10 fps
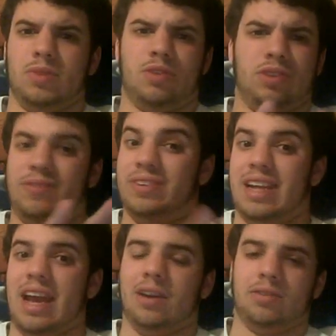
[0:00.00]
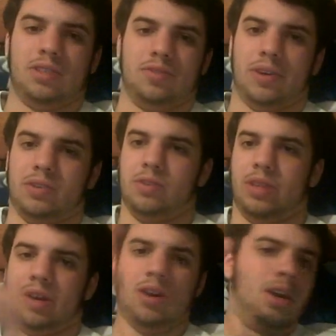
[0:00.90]
Christopher Daniels has wrestled
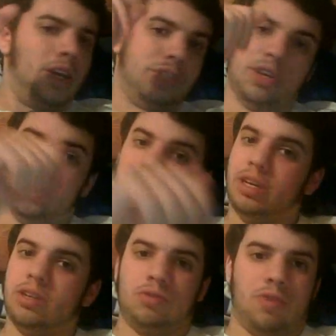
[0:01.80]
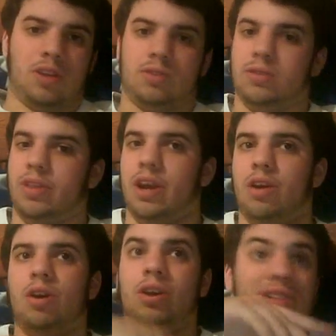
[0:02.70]
there. Jerry Lynn's wrestled there.
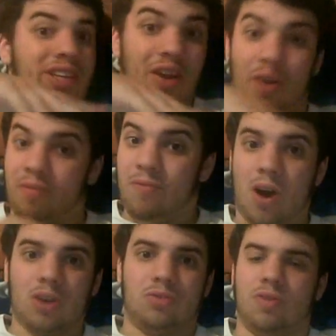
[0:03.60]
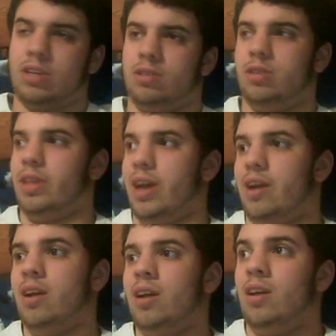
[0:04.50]
Terry Funk's wrestled
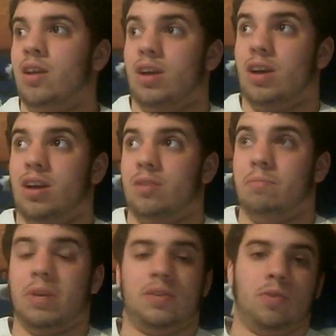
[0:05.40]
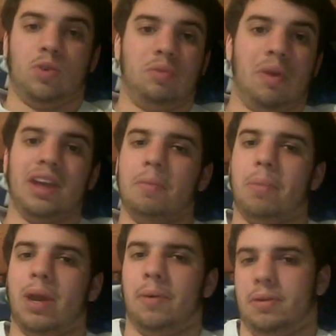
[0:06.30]
there. Mick Foley made an
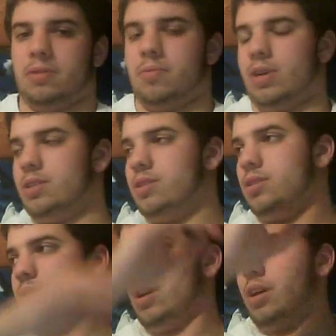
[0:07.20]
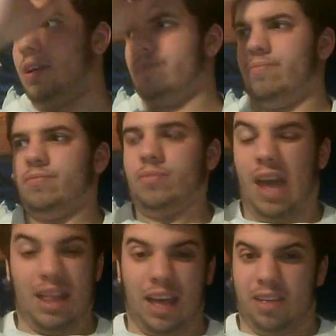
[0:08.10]
appearance once.
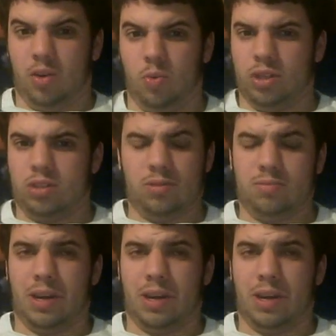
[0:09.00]
I think once.